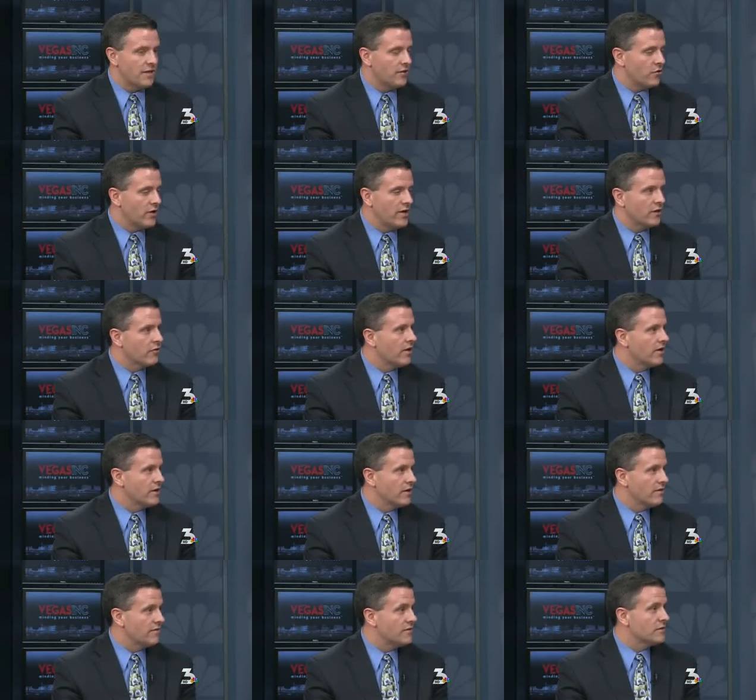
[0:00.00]
and they're
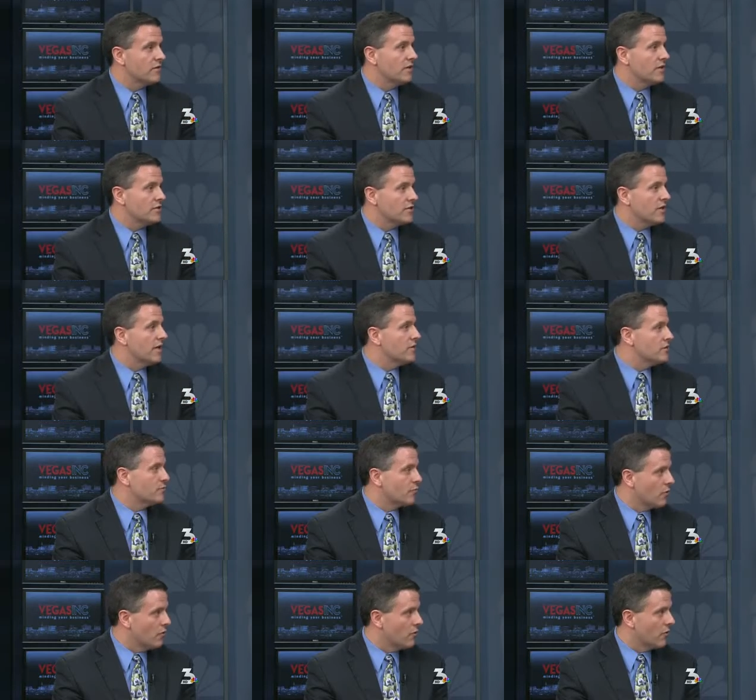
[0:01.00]
integrated into the physical
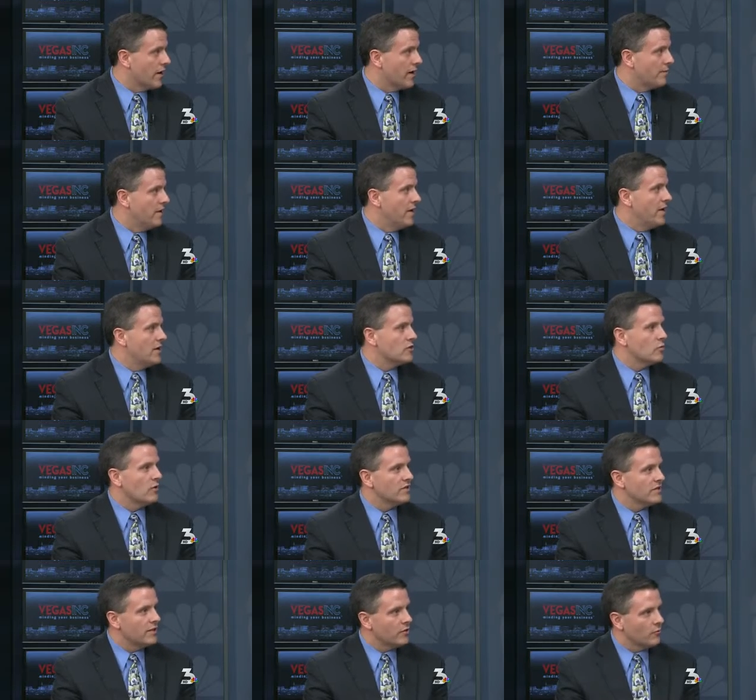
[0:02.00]
education program, as
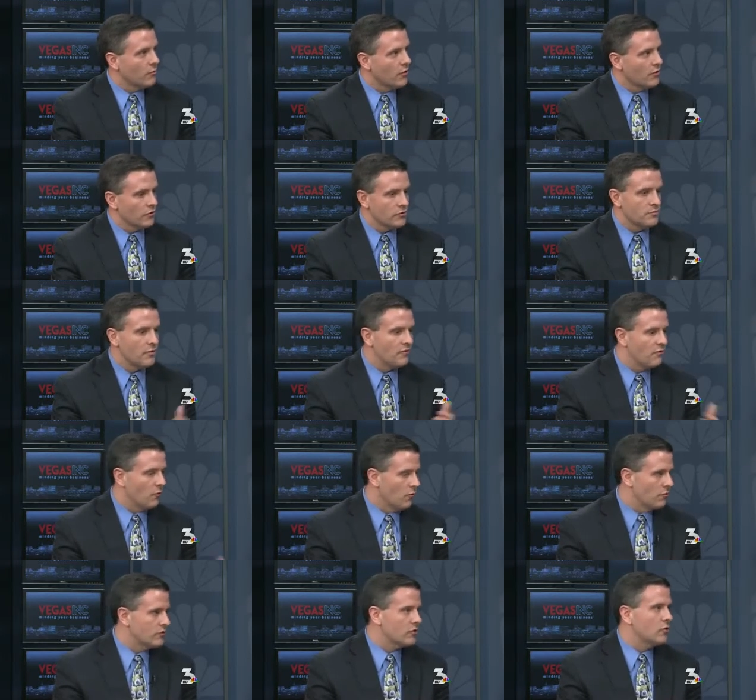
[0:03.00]
well as intramurals,
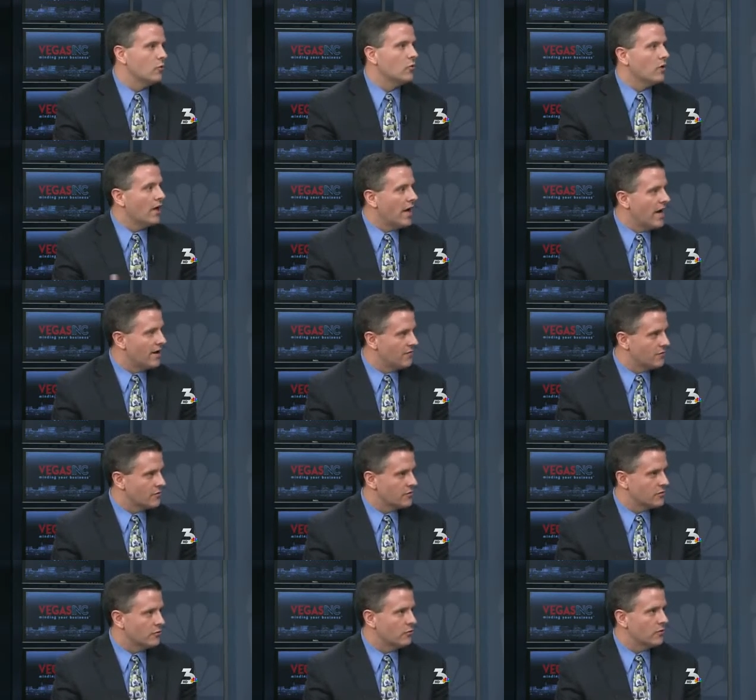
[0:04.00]
before school,
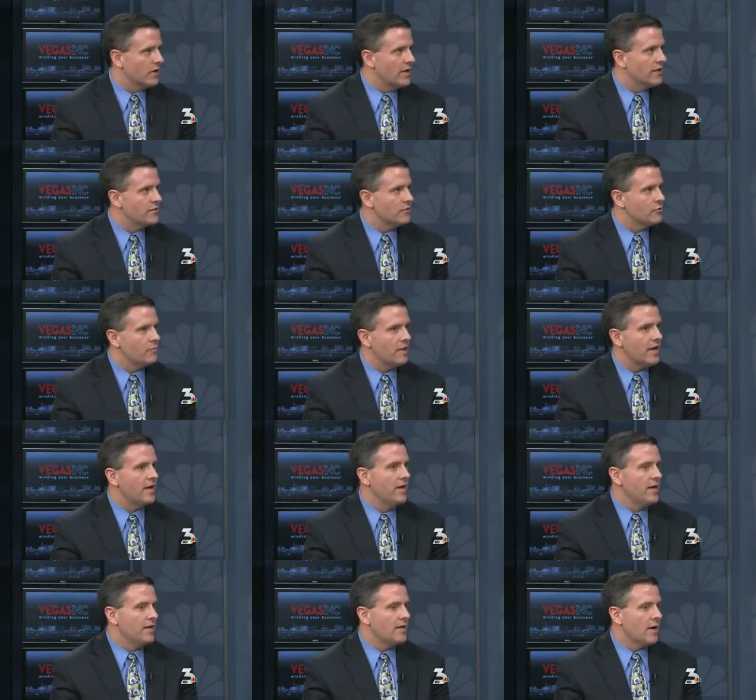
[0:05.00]
after school. Kids who
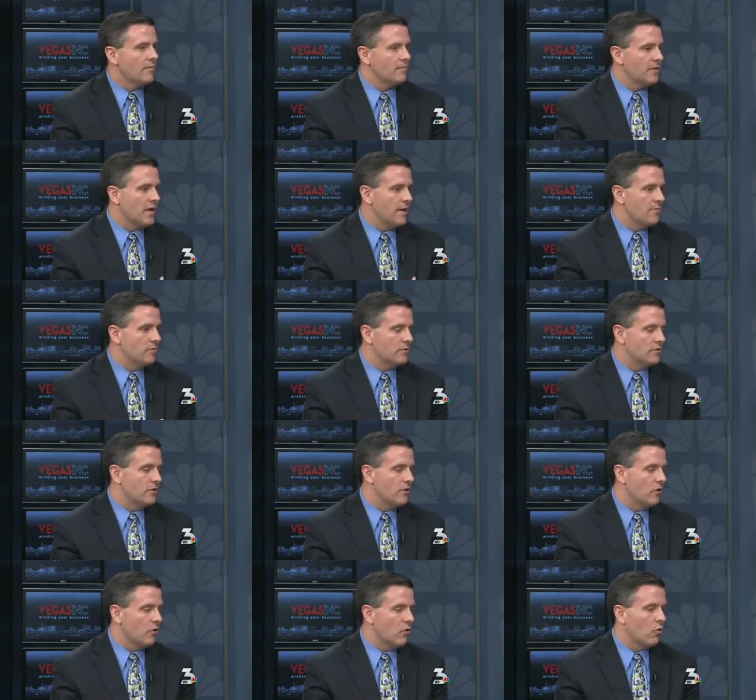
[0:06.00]
may not be able
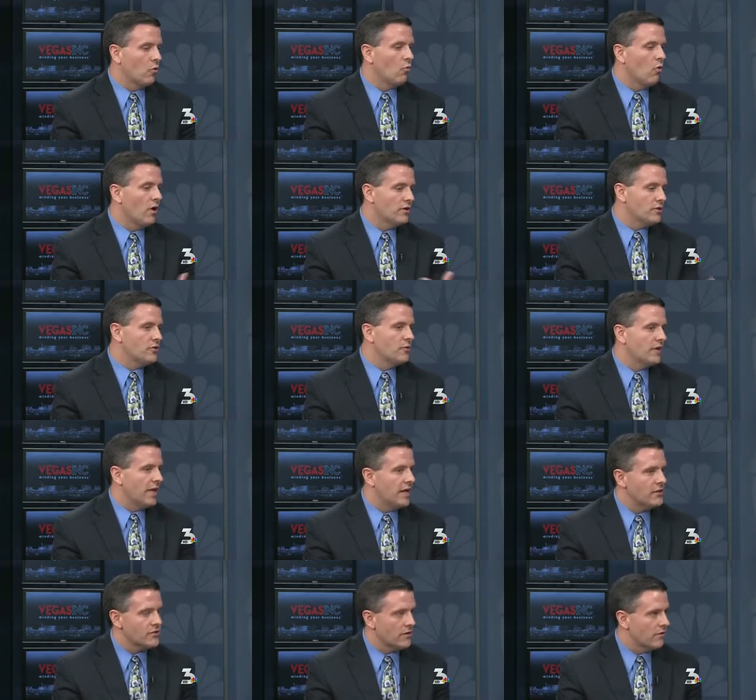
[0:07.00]
or want to
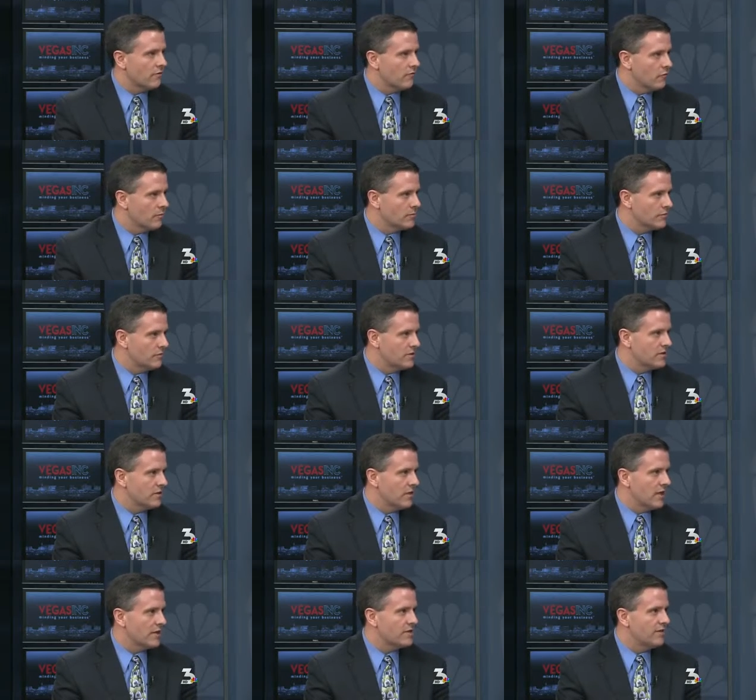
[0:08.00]
engage in other forms of
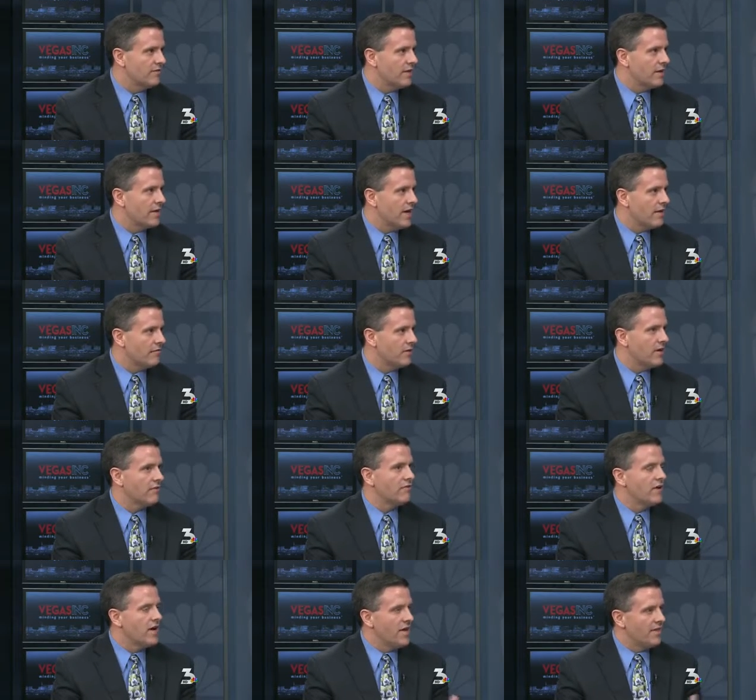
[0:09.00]
physical activity and have
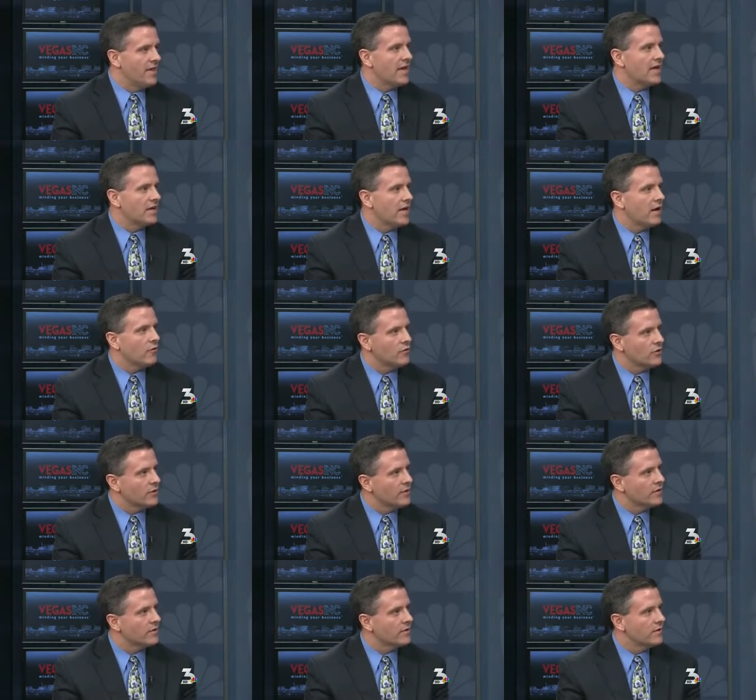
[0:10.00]
enough, they can now
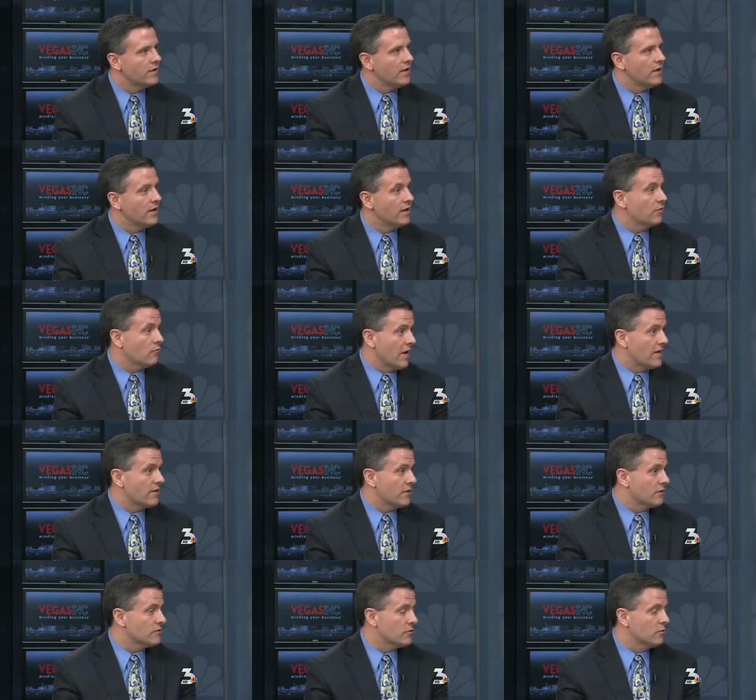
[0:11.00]
do it
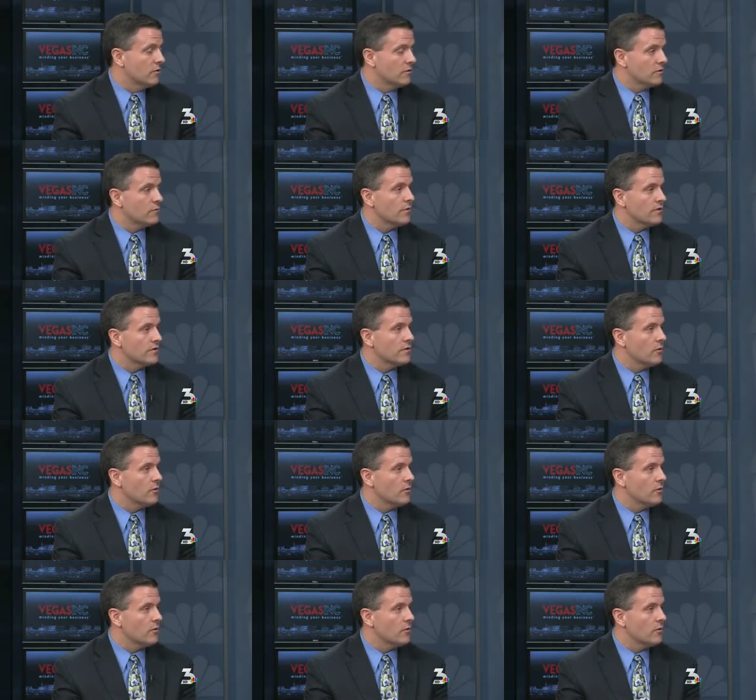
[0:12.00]
right there in school as well.